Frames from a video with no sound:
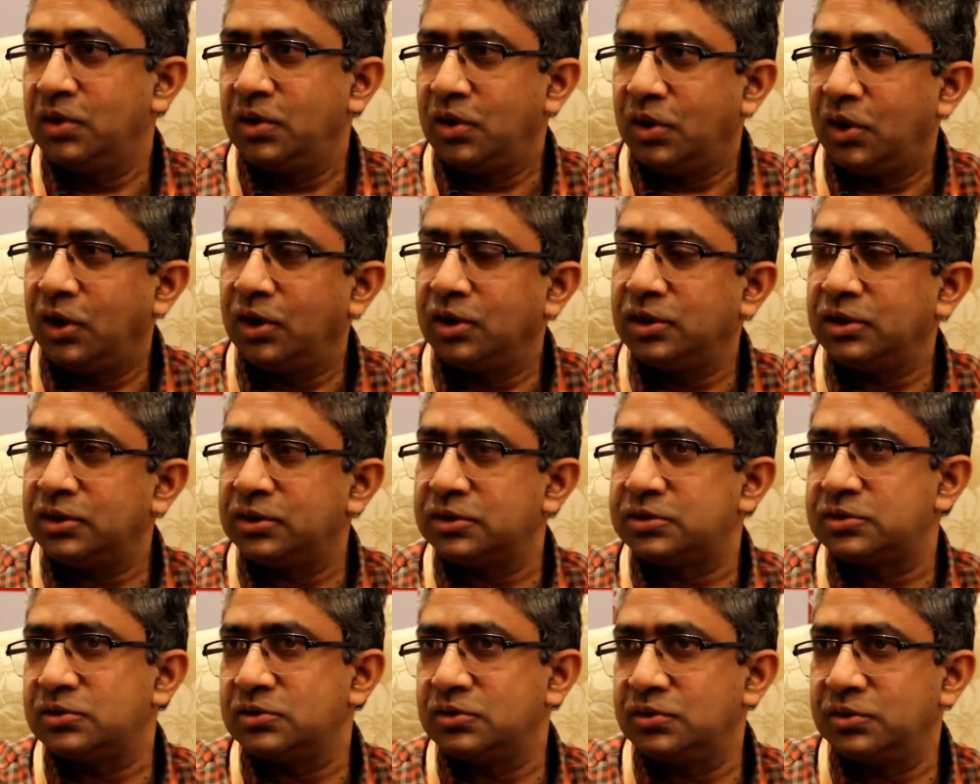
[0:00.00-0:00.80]

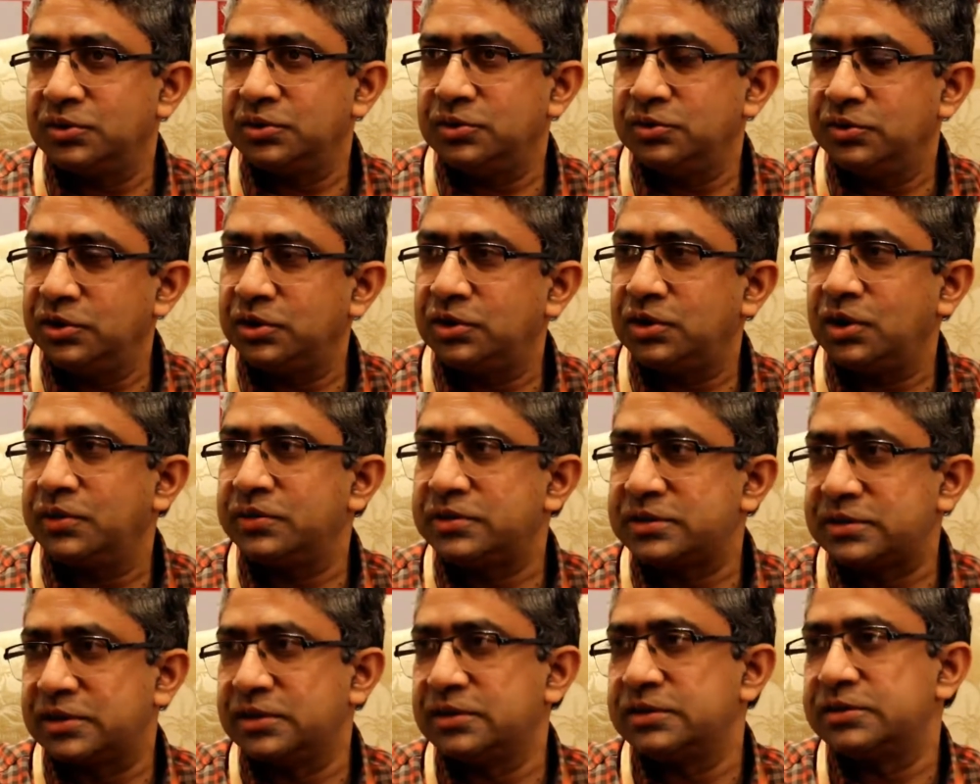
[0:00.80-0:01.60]
Also, you need to have
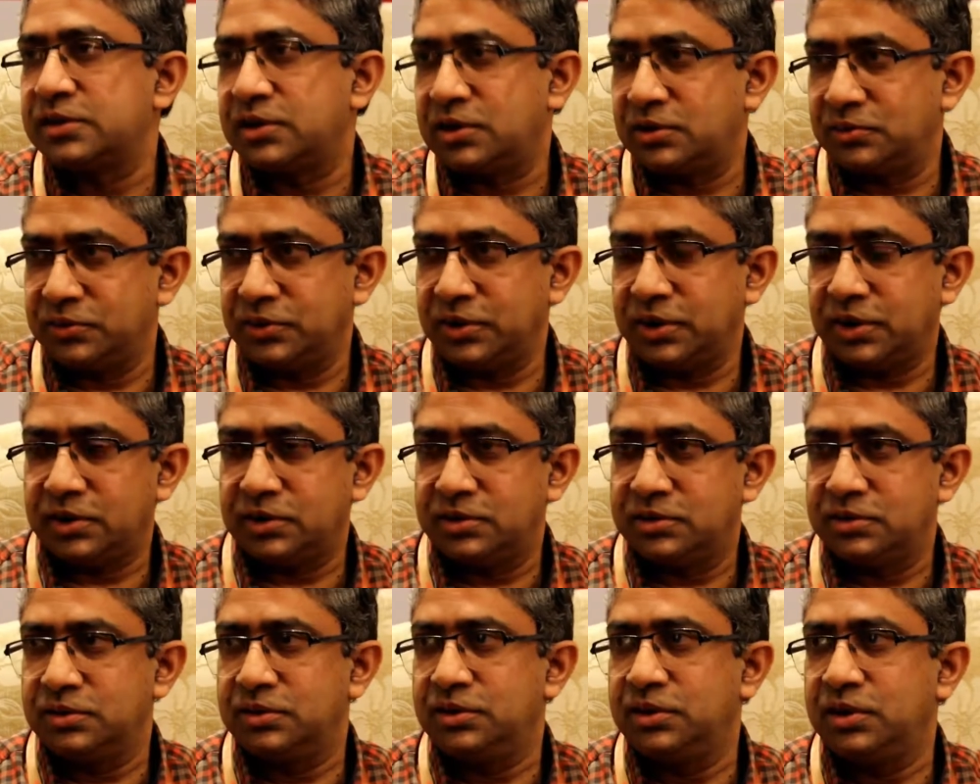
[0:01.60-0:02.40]
skills around
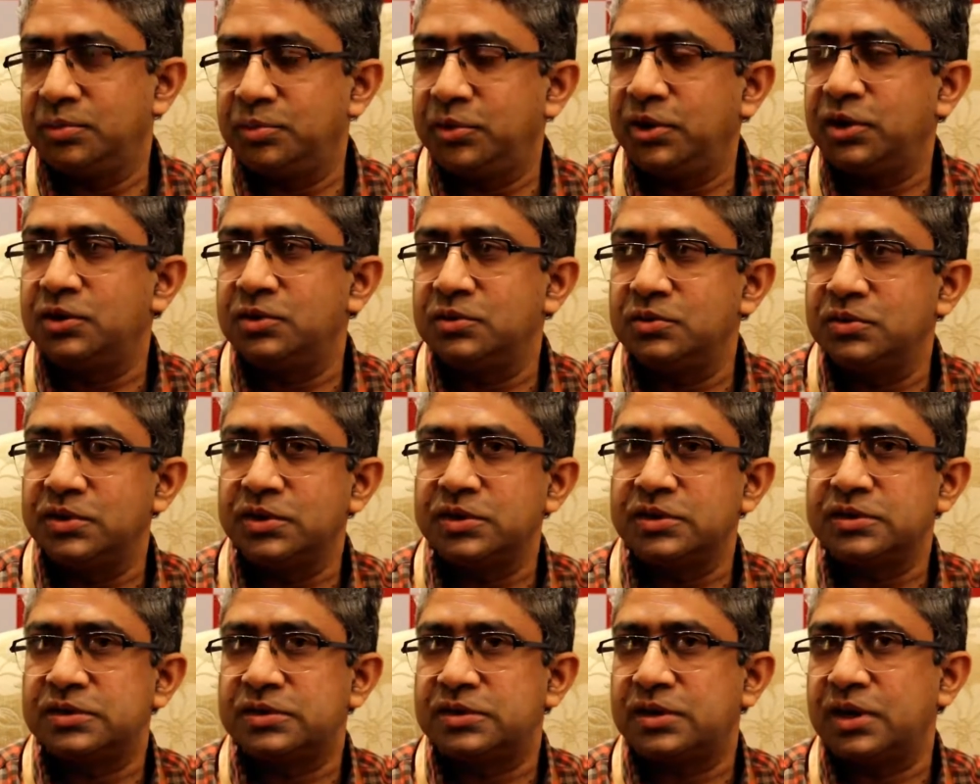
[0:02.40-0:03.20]
that. Number two
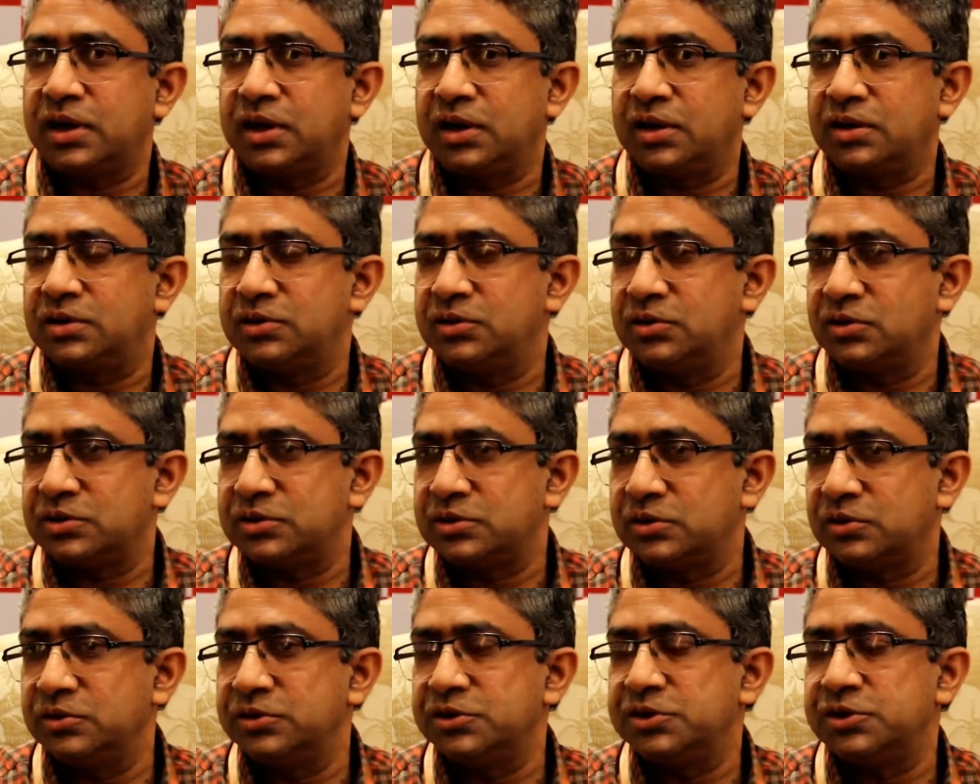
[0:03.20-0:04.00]
is that your
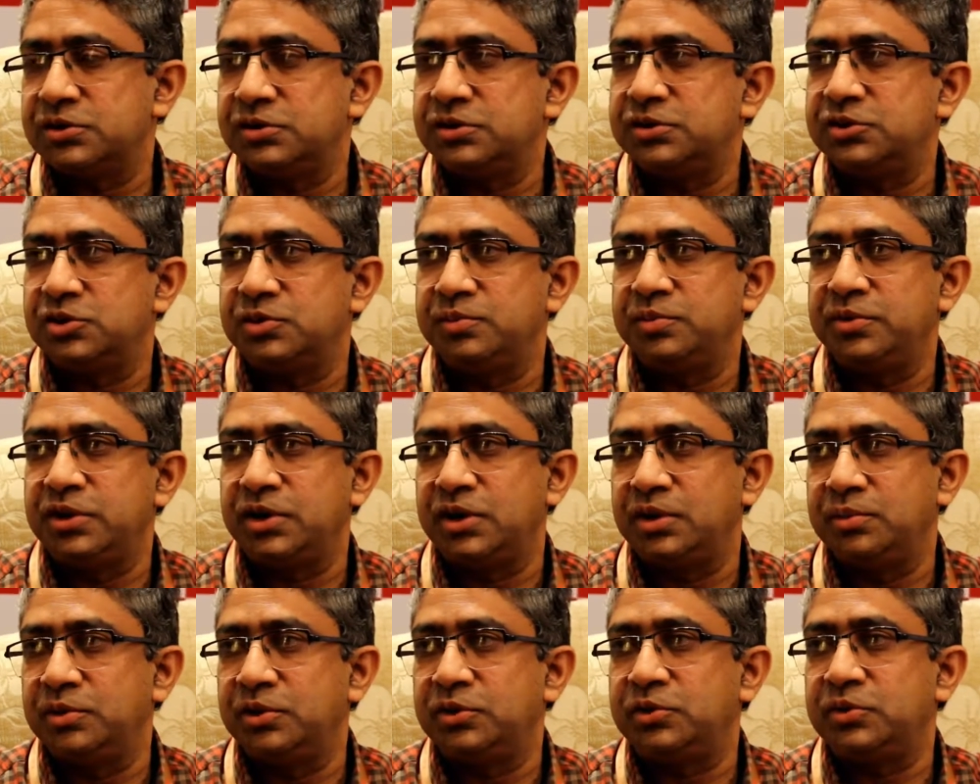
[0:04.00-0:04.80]
solution should be
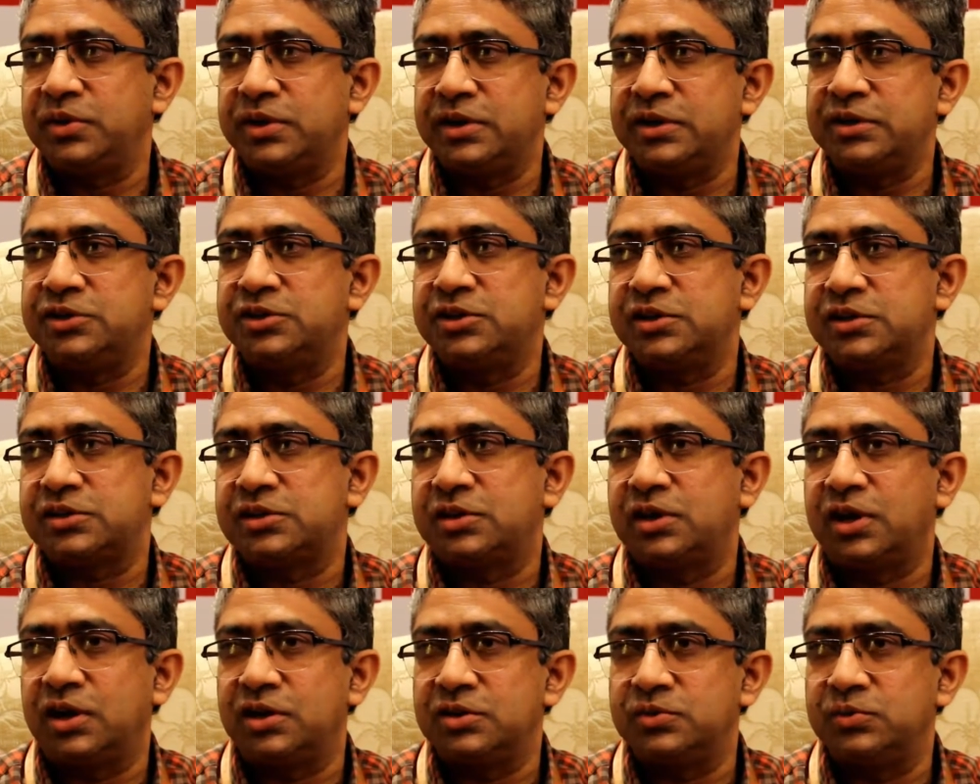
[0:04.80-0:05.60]
able to ingest
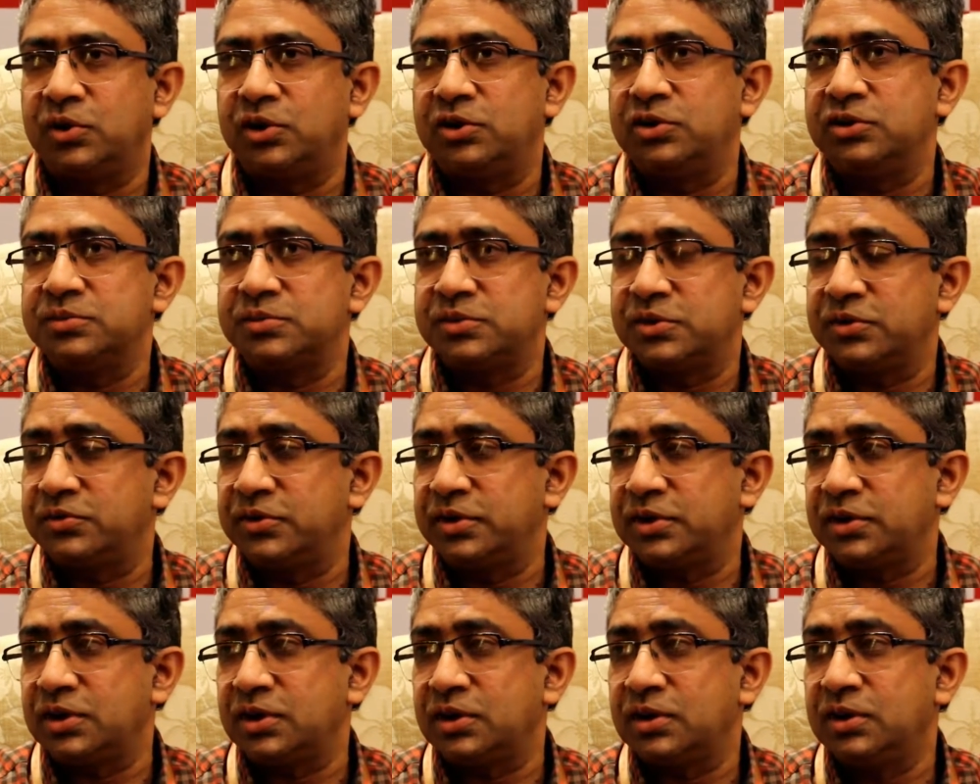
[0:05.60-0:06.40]
large volumes of
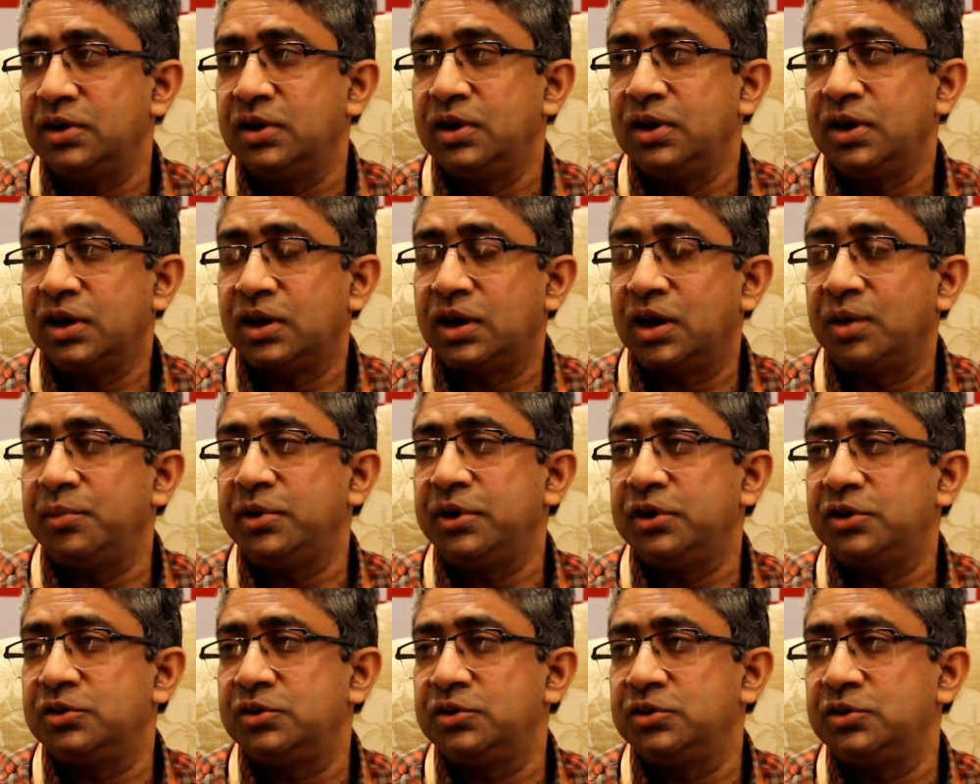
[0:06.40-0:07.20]
data
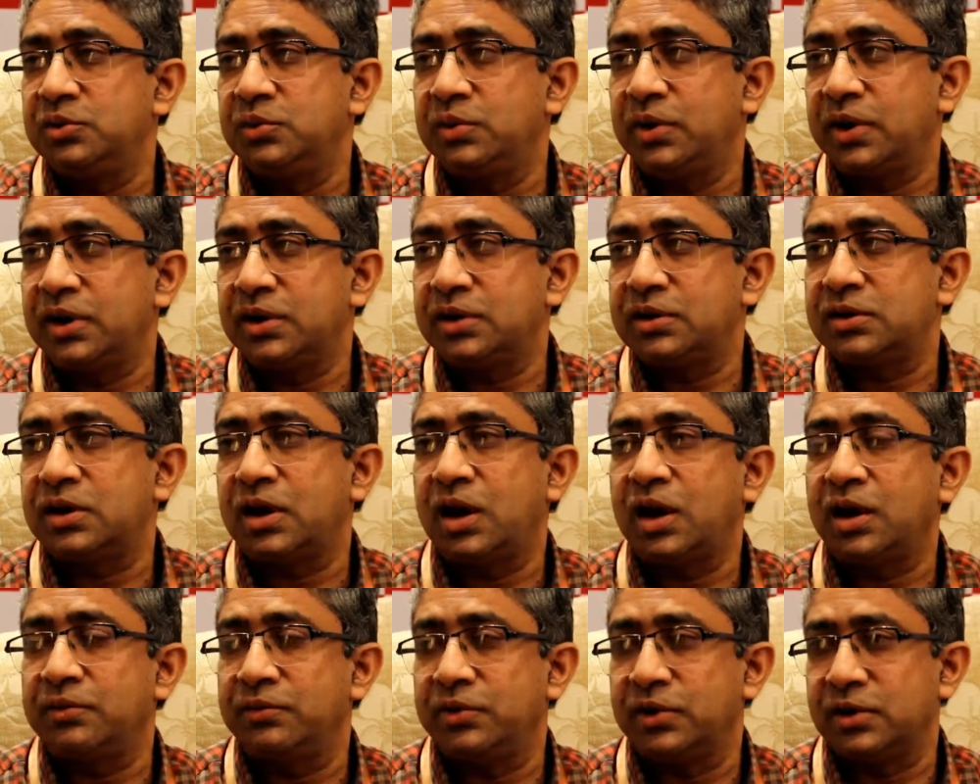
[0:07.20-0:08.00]
coming to you at
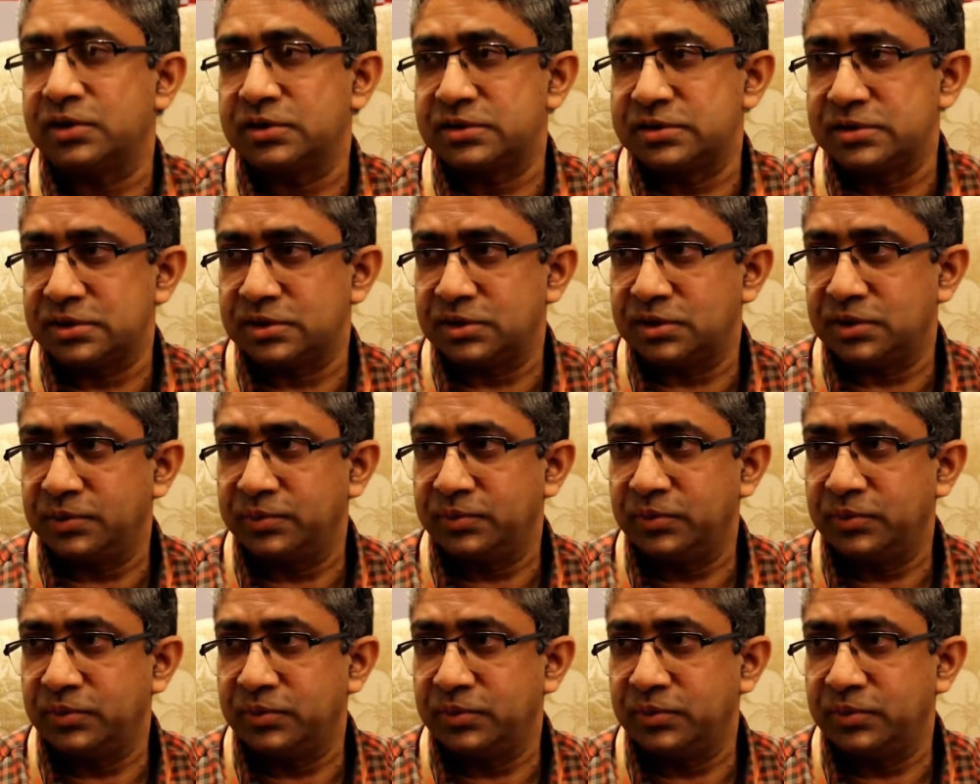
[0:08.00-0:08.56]
high velocity.